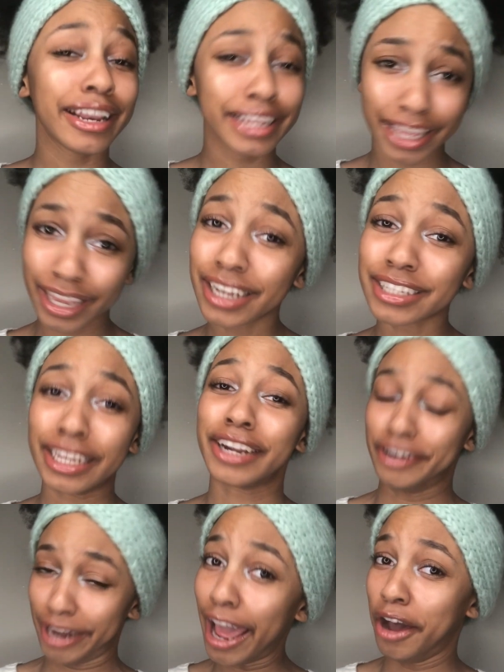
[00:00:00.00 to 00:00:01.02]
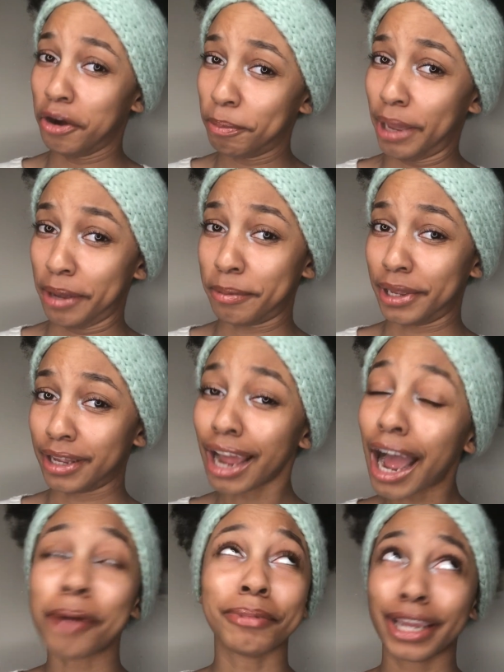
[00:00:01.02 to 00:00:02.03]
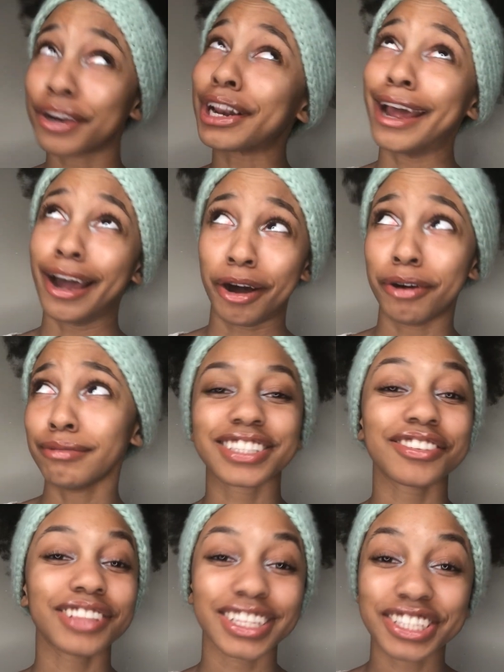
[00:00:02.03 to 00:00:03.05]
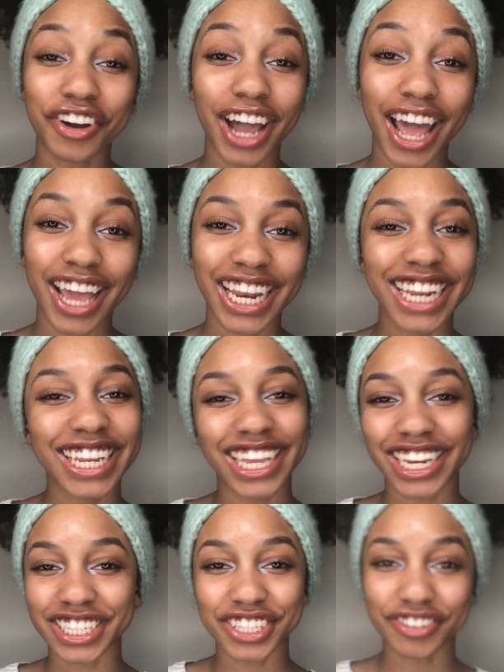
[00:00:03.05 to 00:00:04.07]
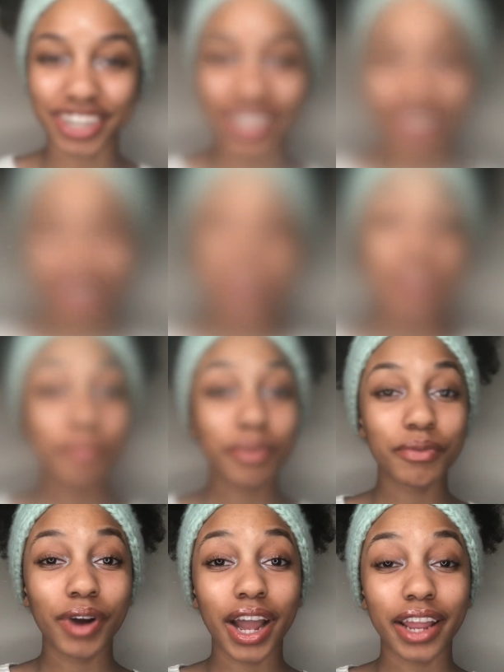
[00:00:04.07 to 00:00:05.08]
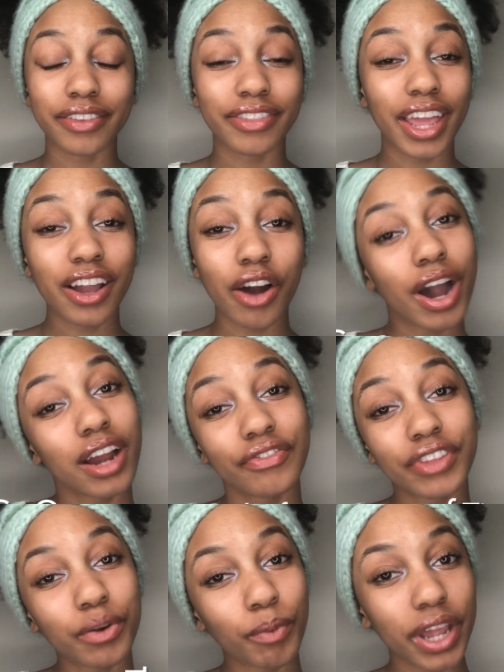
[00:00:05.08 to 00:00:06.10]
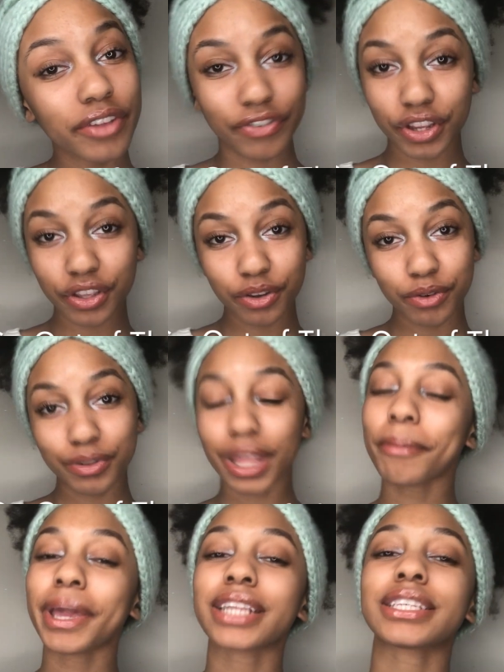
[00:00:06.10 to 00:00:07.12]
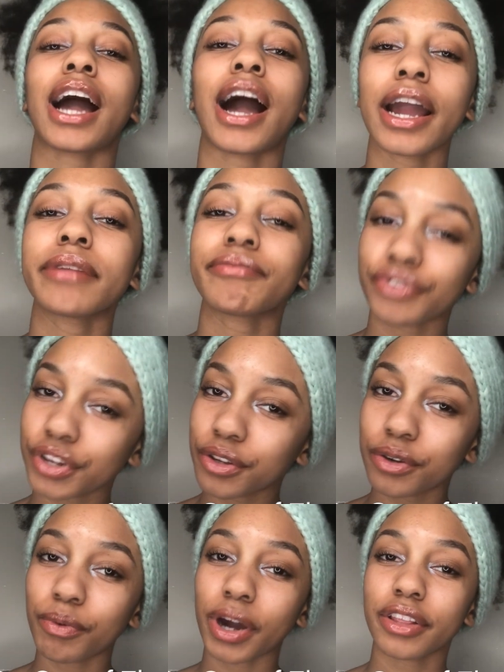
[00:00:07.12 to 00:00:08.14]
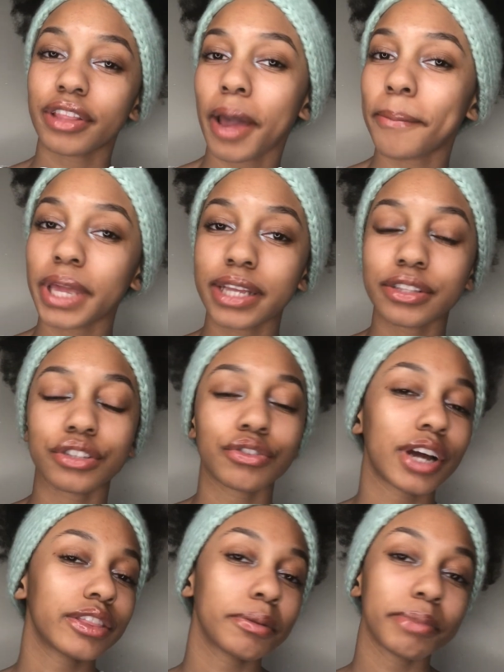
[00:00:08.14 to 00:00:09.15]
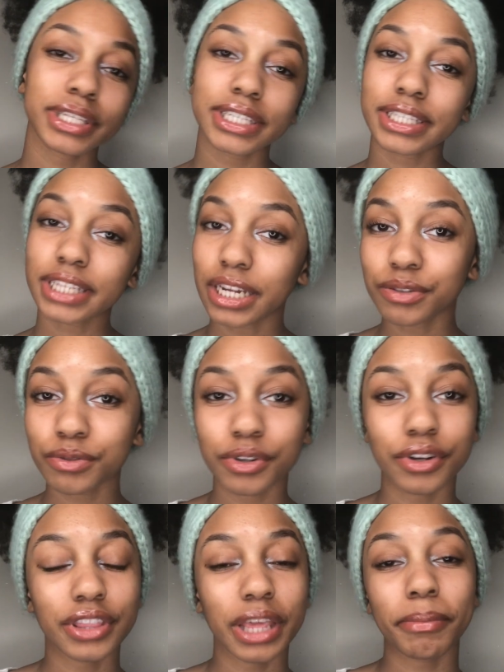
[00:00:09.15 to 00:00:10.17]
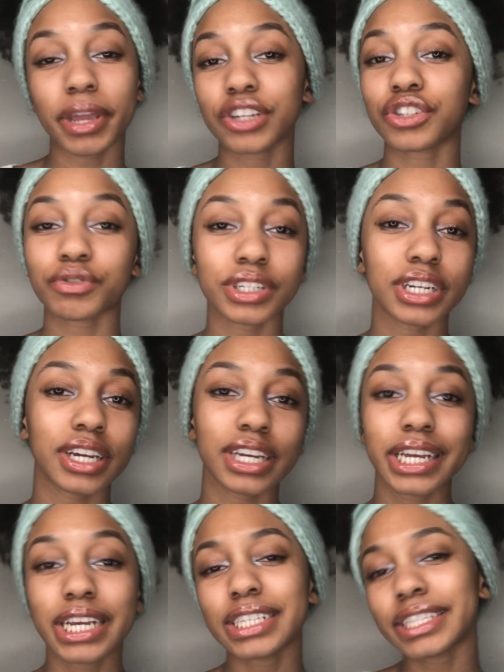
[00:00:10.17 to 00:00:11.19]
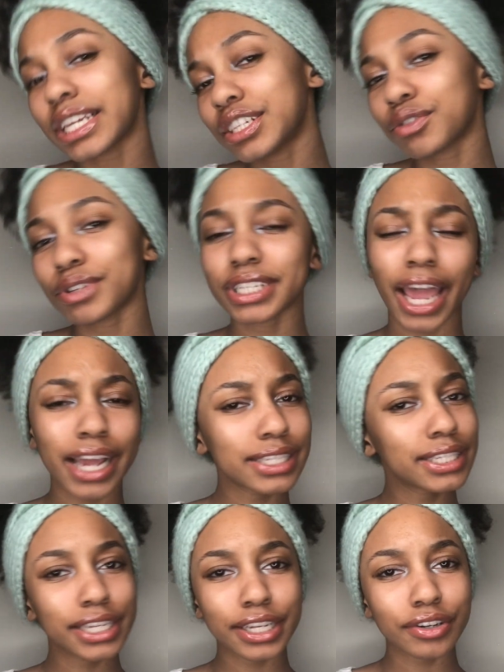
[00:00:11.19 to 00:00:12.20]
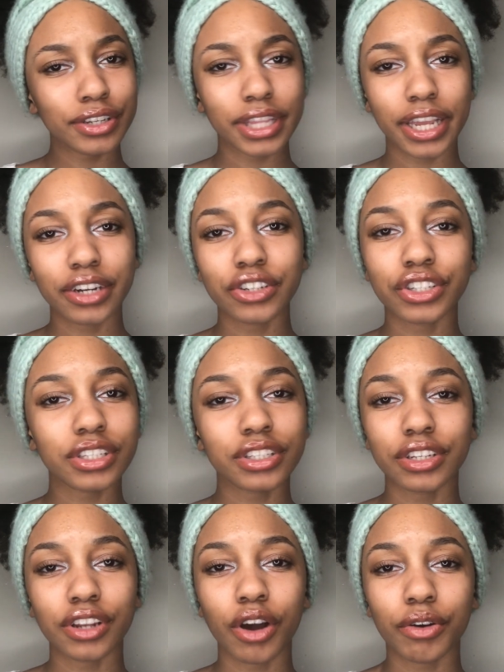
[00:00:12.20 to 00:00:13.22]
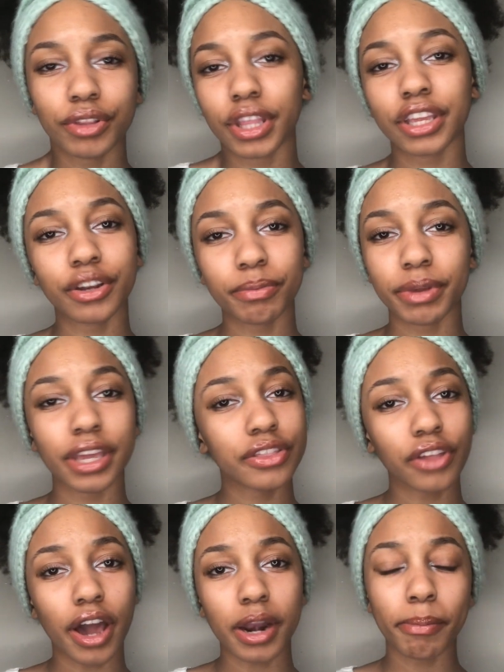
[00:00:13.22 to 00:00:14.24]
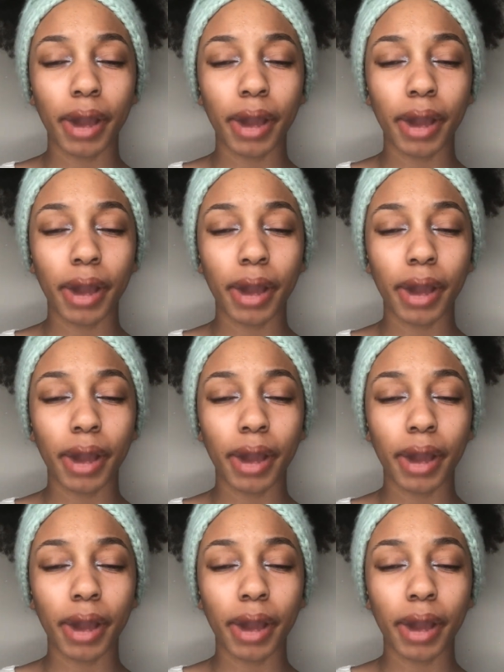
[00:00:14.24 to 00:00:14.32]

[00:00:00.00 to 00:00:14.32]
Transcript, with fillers: and Kia's here to help, baby. I'm here to help. So let's go ahead and get into it. Number one, they go out of their way for you. They make time for you, whether that means throughout their busy schedule, they make sure to send you a text here and there just to know that you're being thought